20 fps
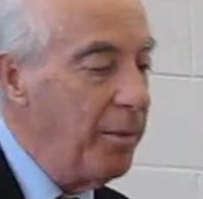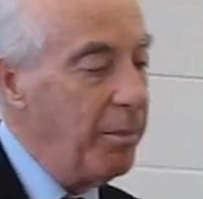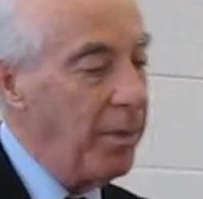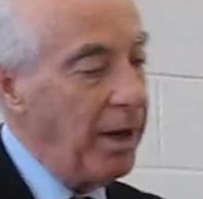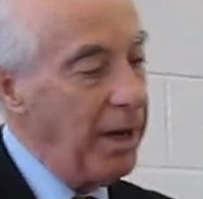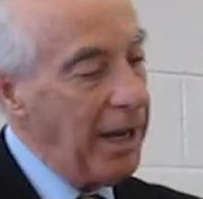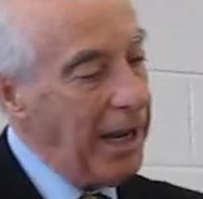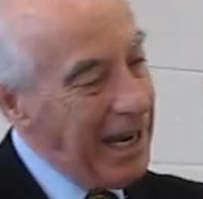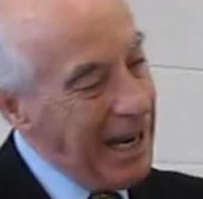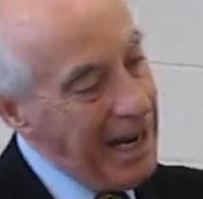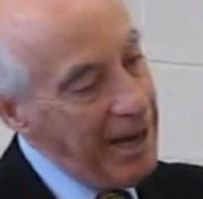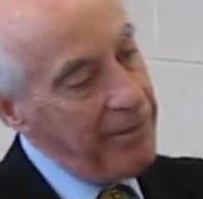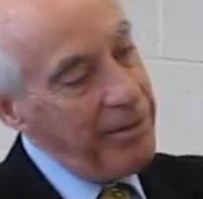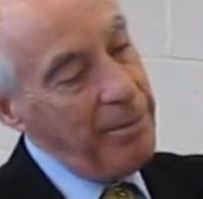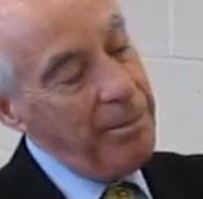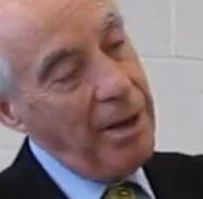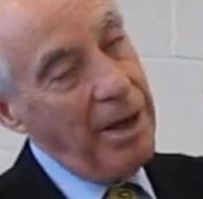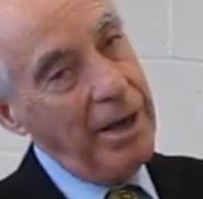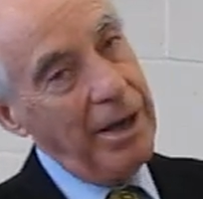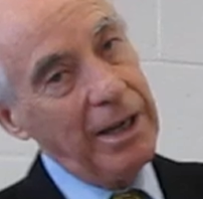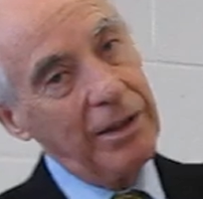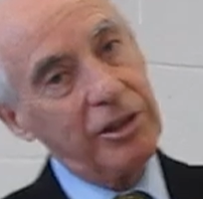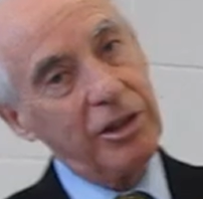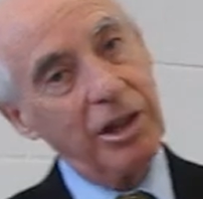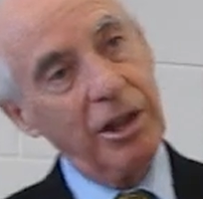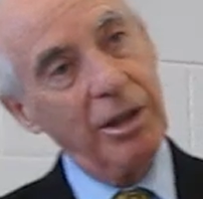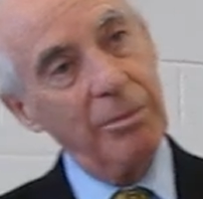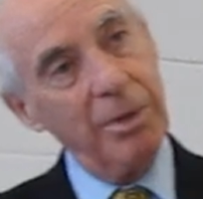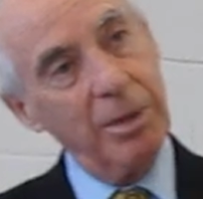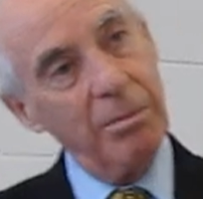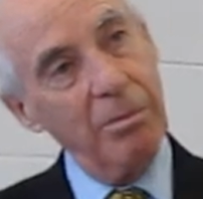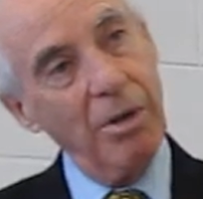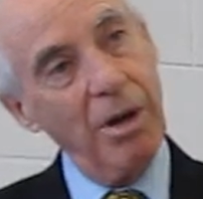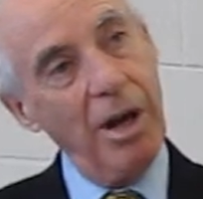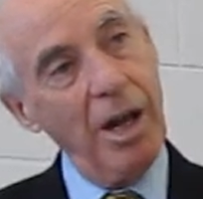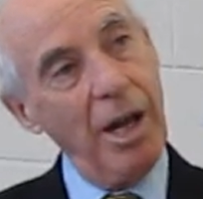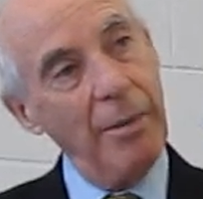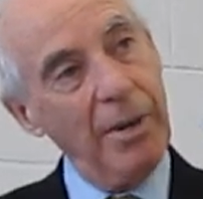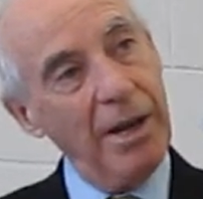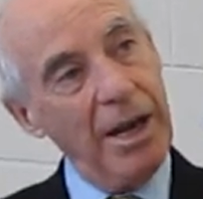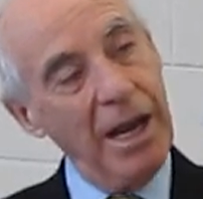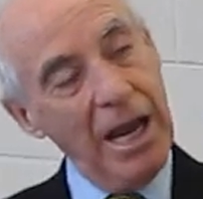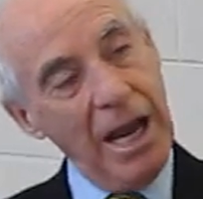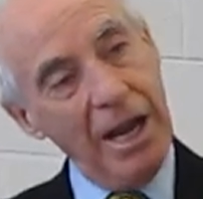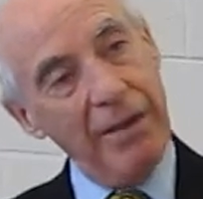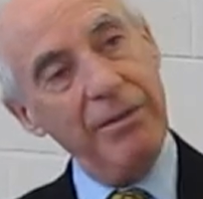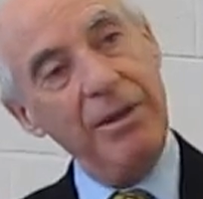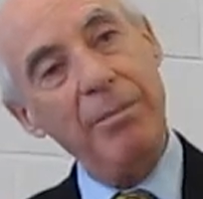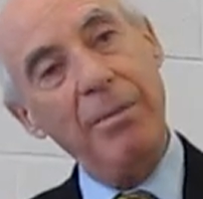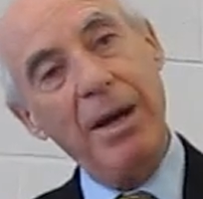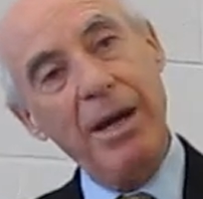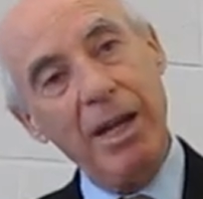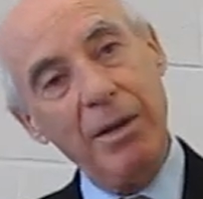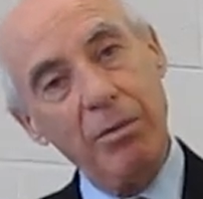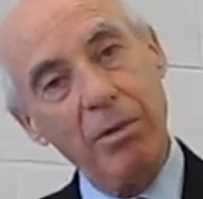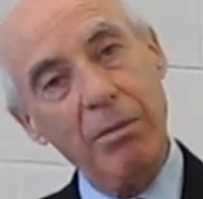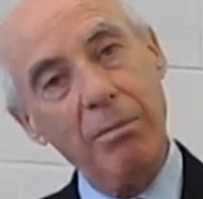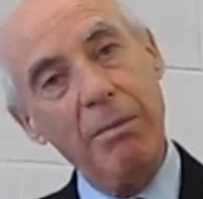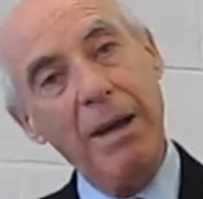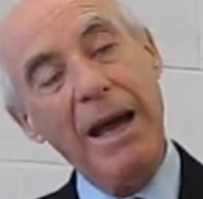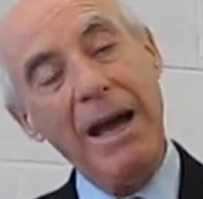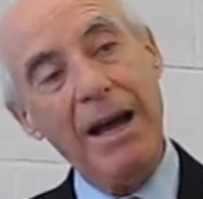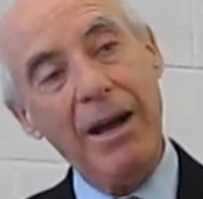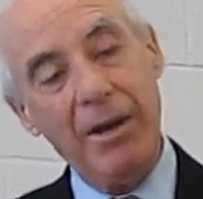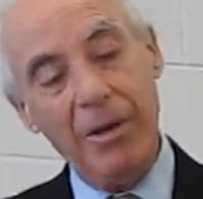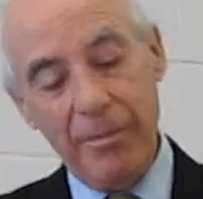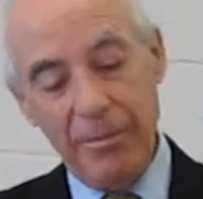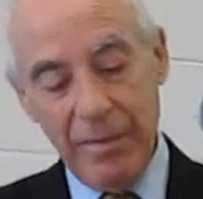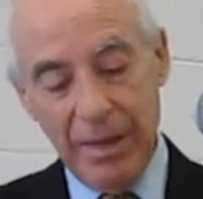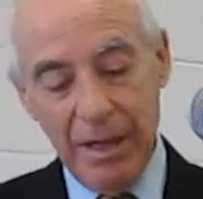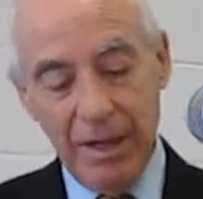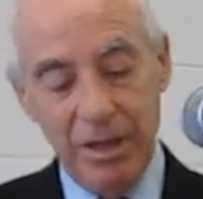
But everybody's going to be brought up and everybody will bow.